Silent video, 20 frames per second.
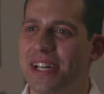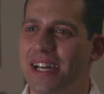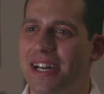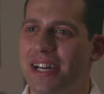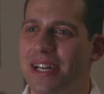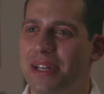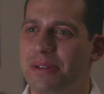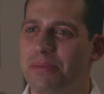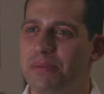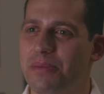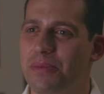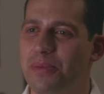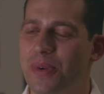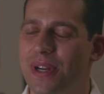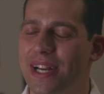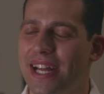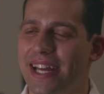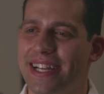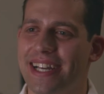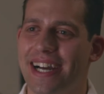time
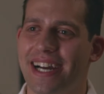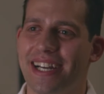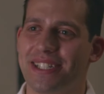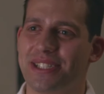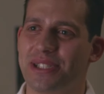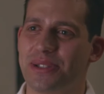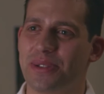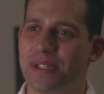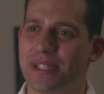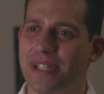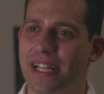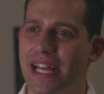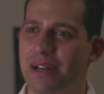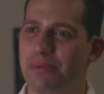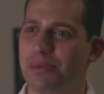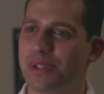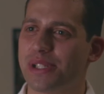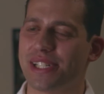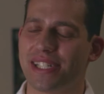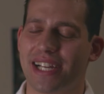when I got into a lab
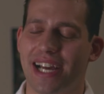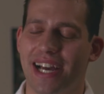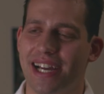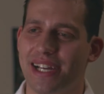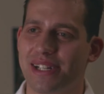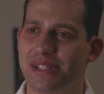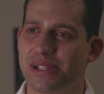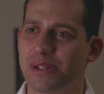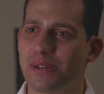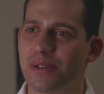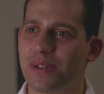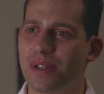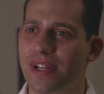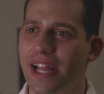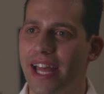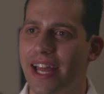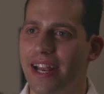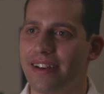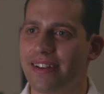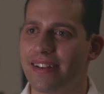was in high school,
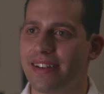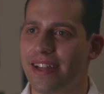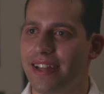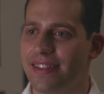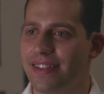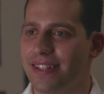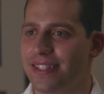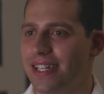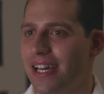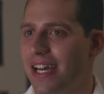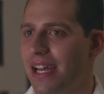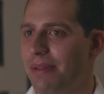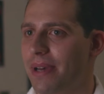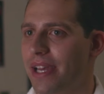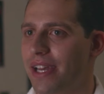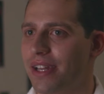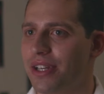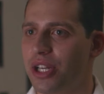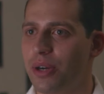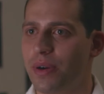and at the time I
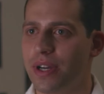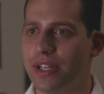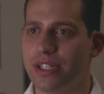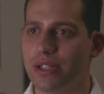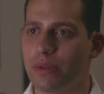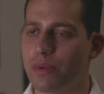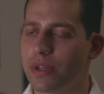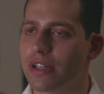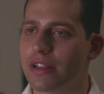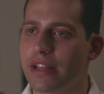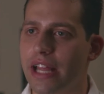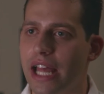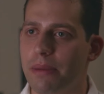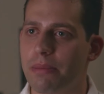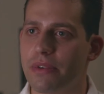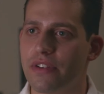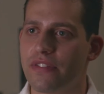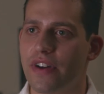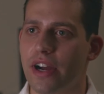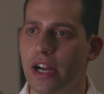had no idea what a lab
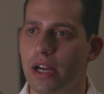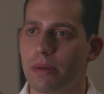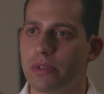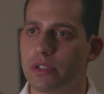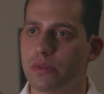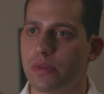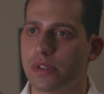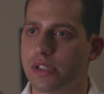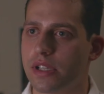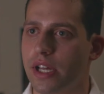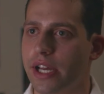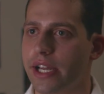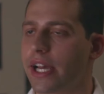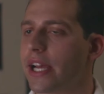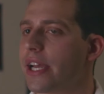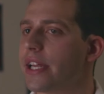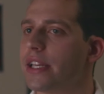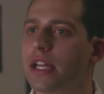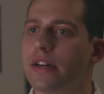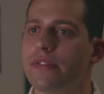environment was like. I
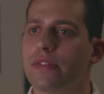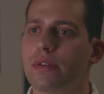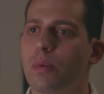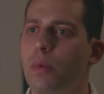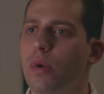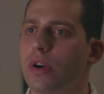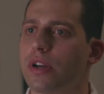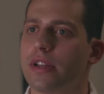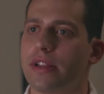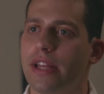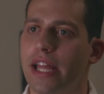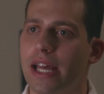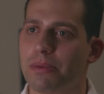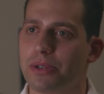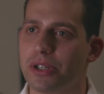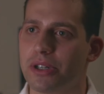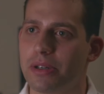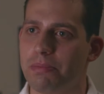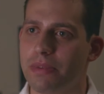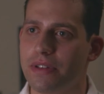had never worn a lab
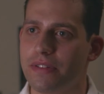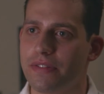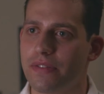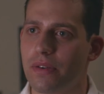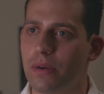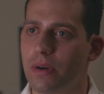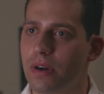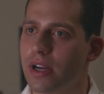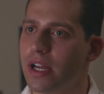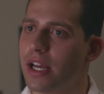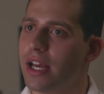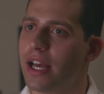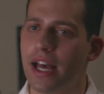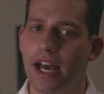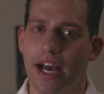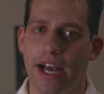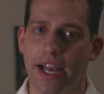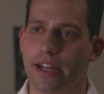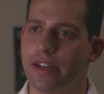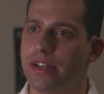coat before.
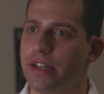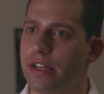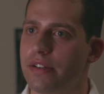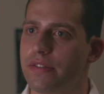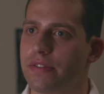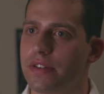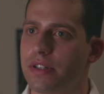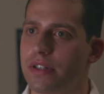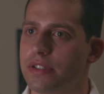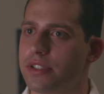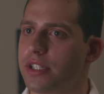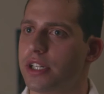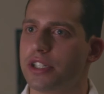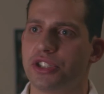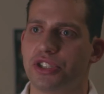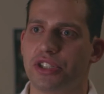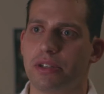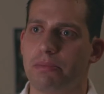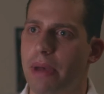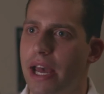I had never
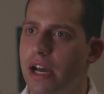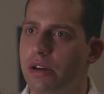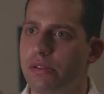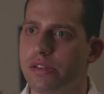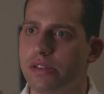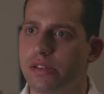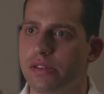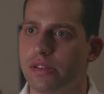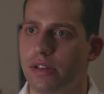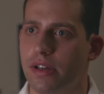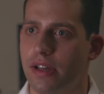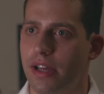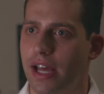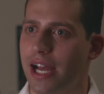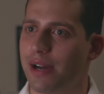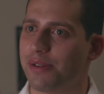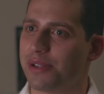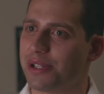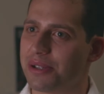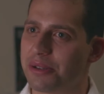touched a mouse.
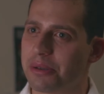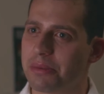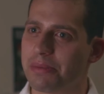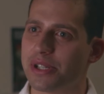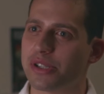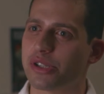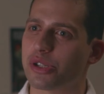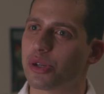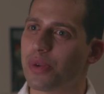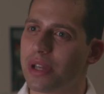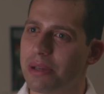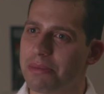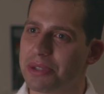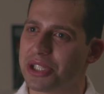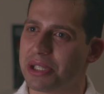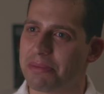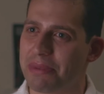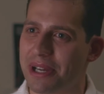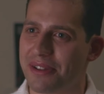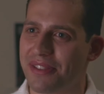I was a little bit squeamish
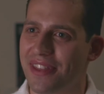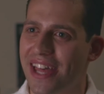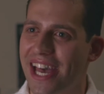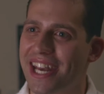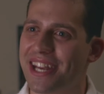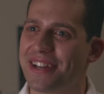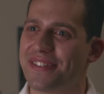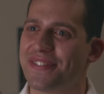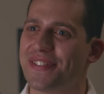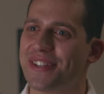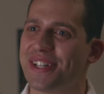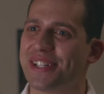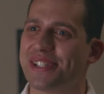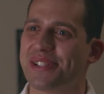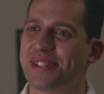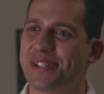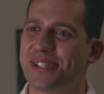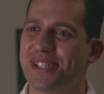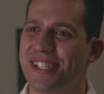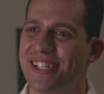about that at
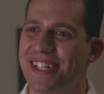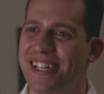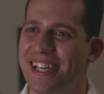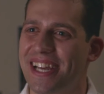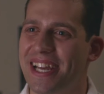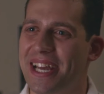first.